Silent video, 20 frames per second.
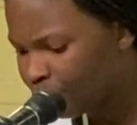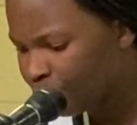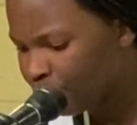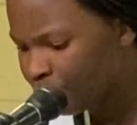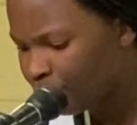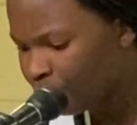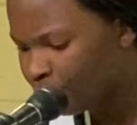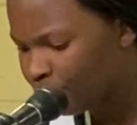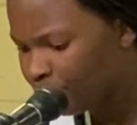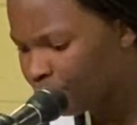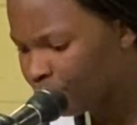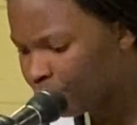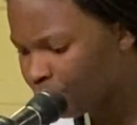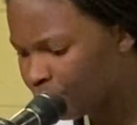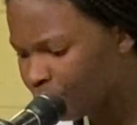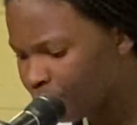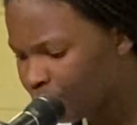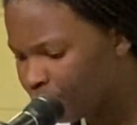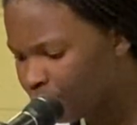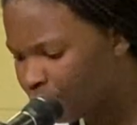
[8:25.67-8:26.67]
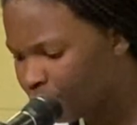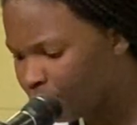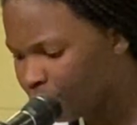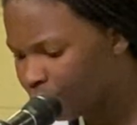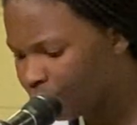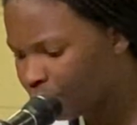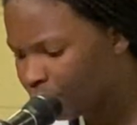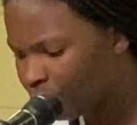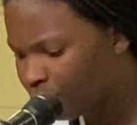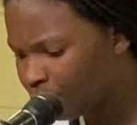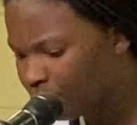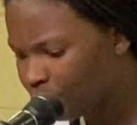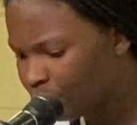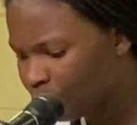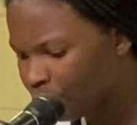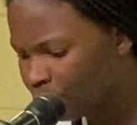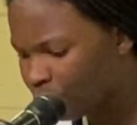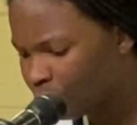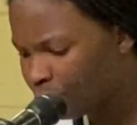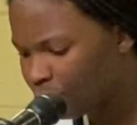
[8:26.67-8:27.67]

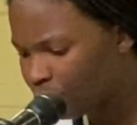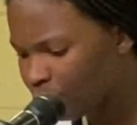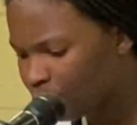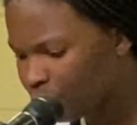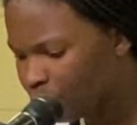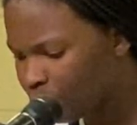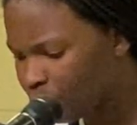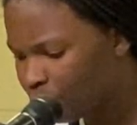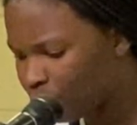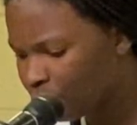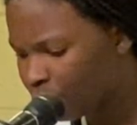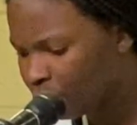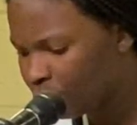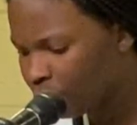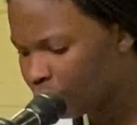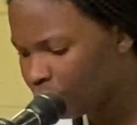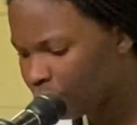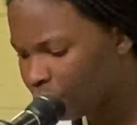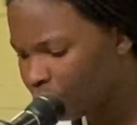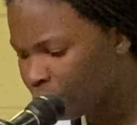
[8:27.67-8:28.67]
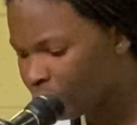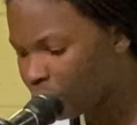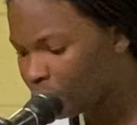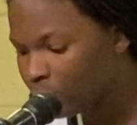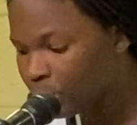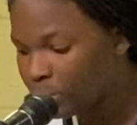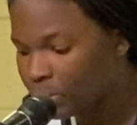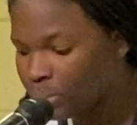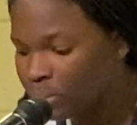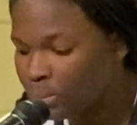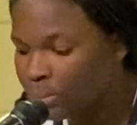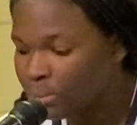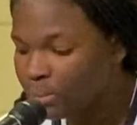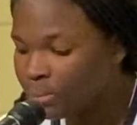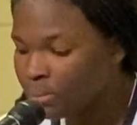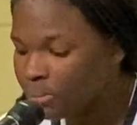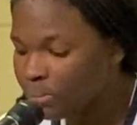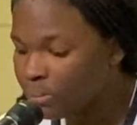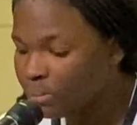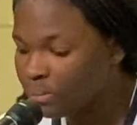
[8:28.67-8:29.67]

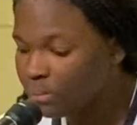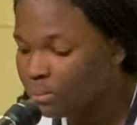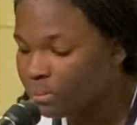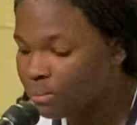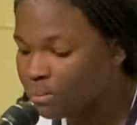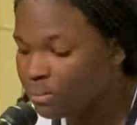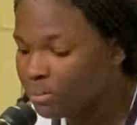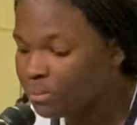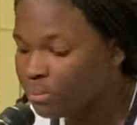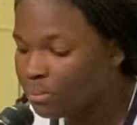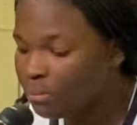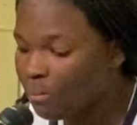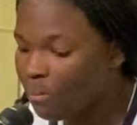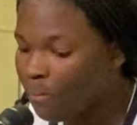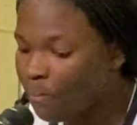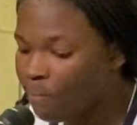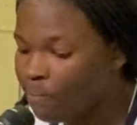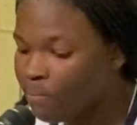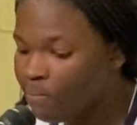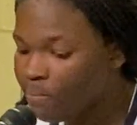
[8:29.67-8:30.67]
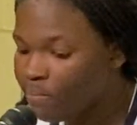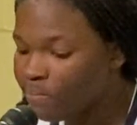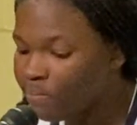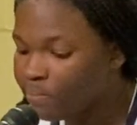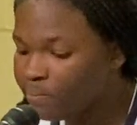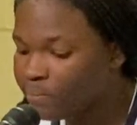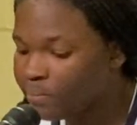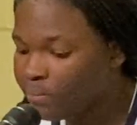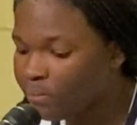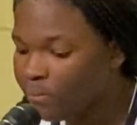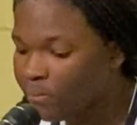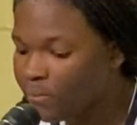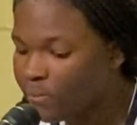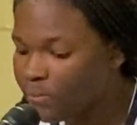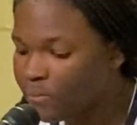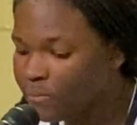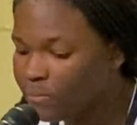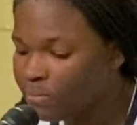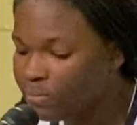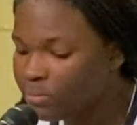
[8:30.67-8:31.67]

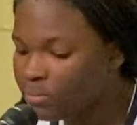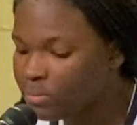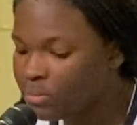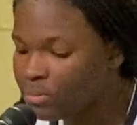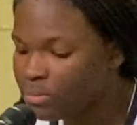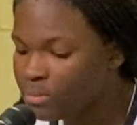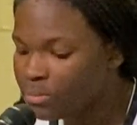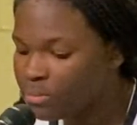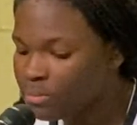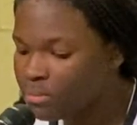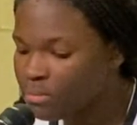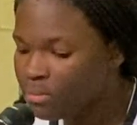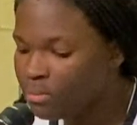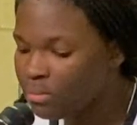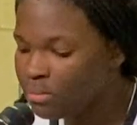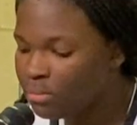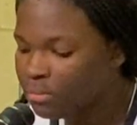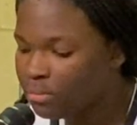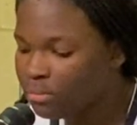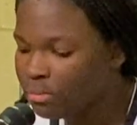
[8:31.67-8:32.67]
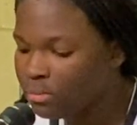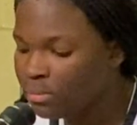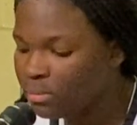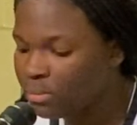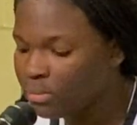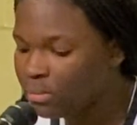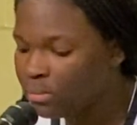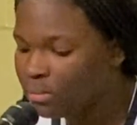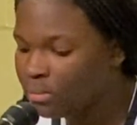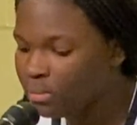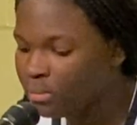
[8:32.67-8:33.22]
This person isn't speaking.